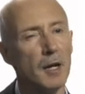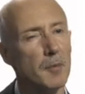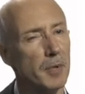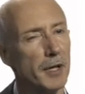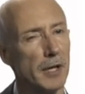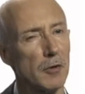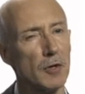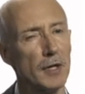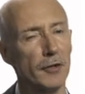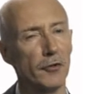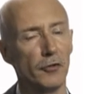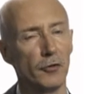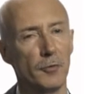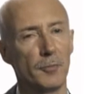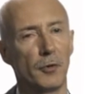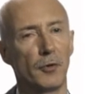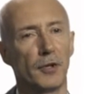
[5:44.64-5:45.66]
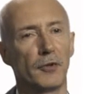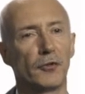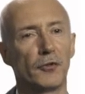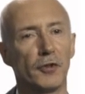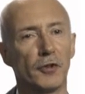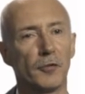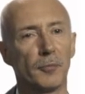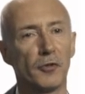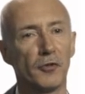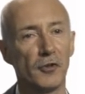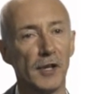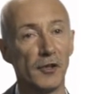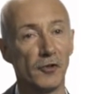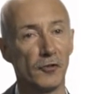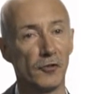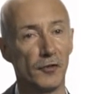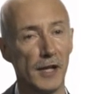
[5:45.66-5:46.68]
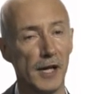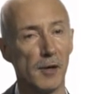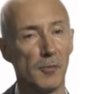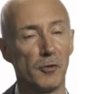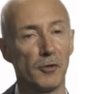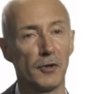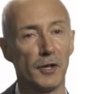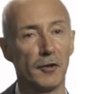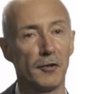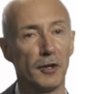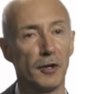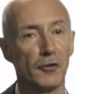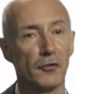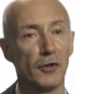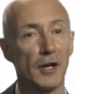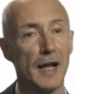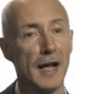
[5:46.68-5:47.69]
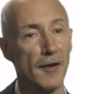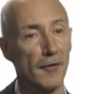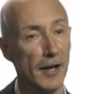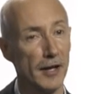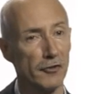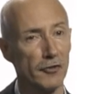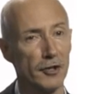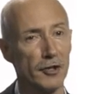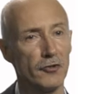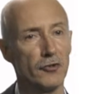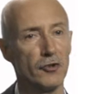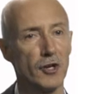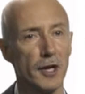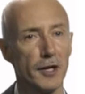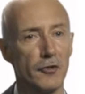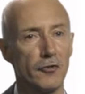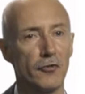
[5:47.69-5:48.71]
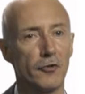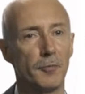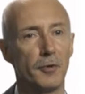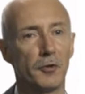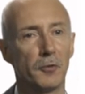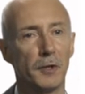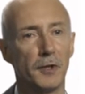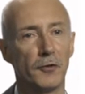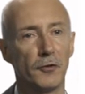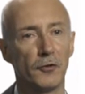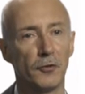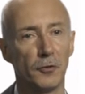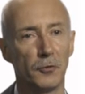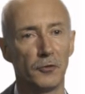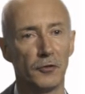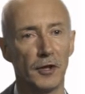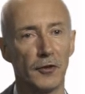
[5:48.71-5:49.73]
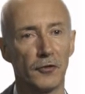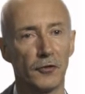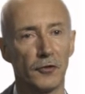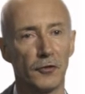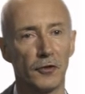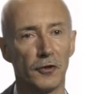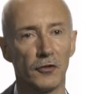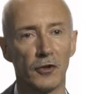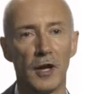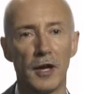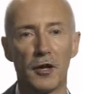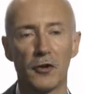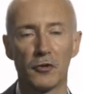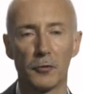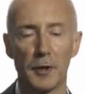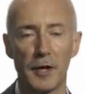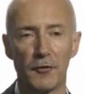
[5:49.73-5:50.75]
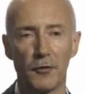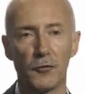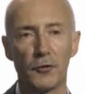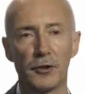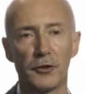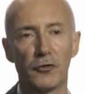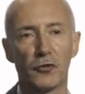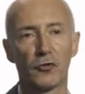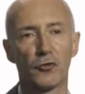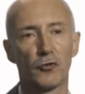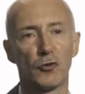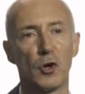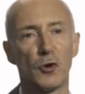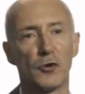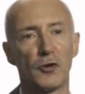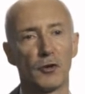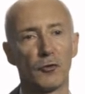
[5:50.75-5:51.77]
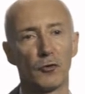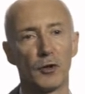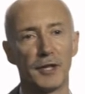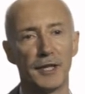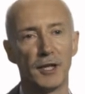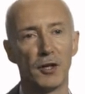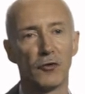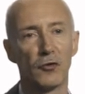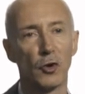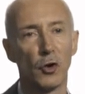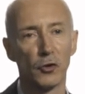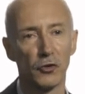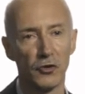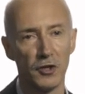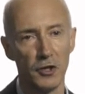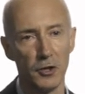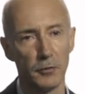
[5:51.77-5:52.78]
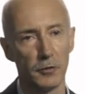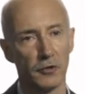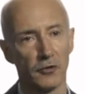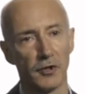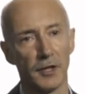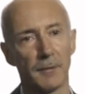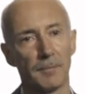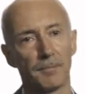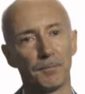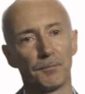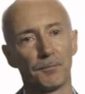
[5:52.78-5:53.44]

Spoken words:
But only 2.6% of the output areas have actually changed between the two censuses, so we have a very strong degree of continuity.